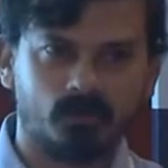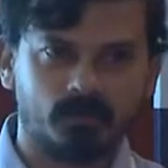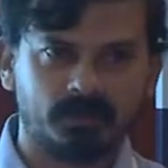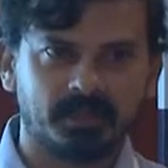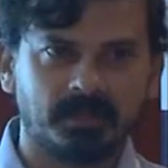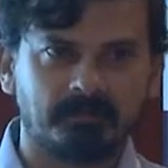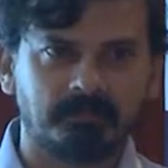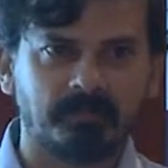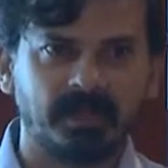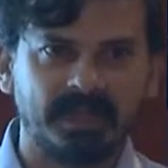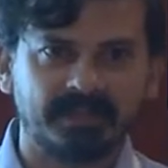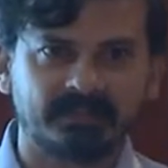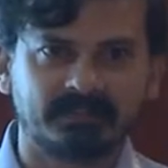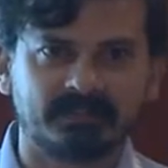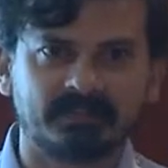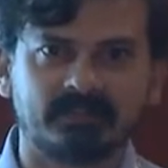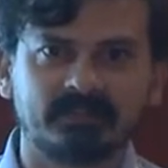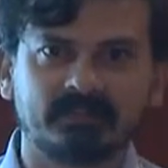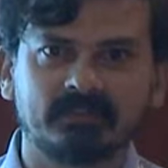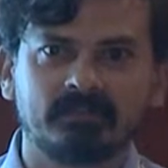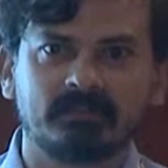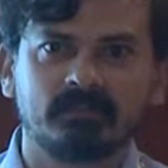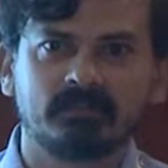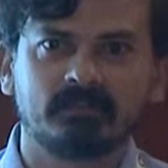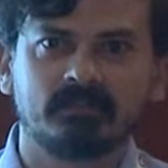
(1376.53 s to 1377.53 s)
over the place.
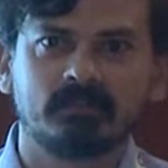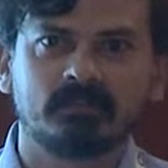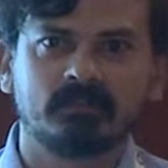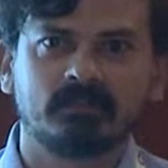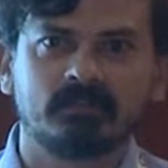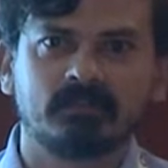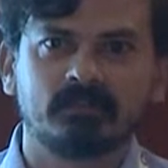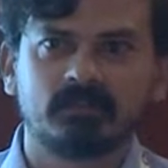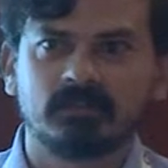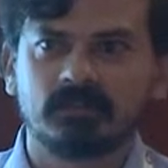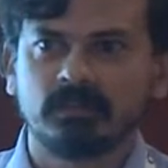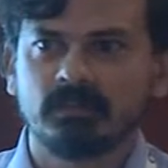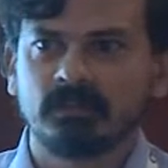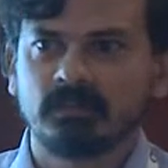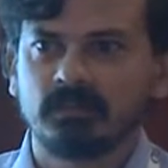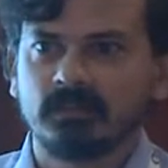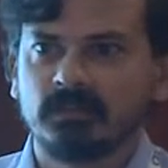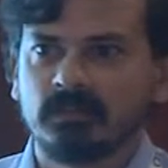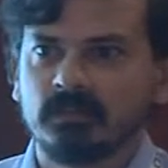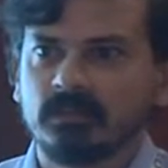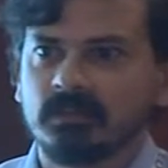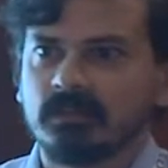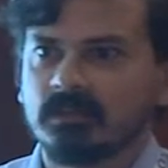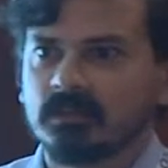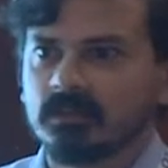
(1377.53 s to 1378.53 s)

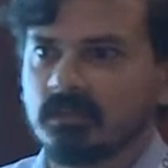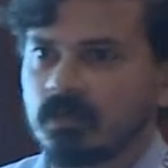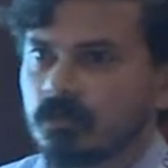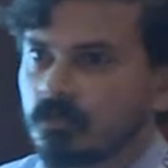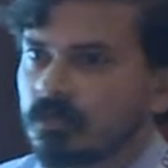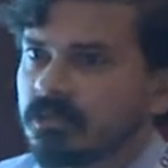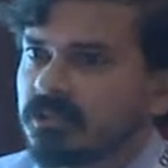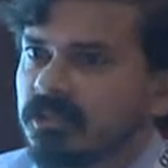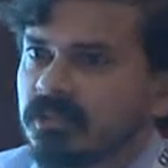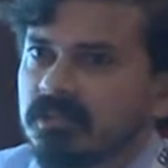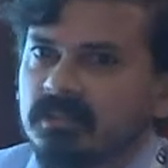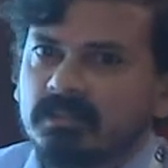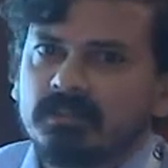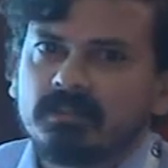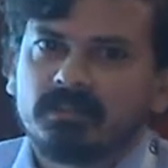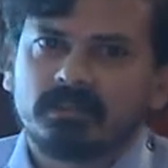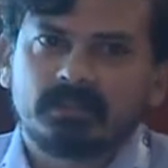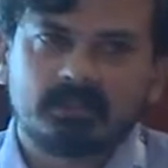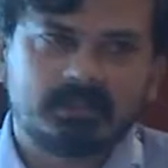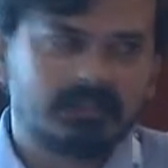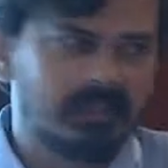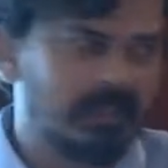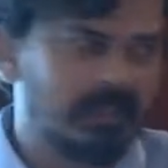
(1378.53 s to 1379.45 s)
The question is,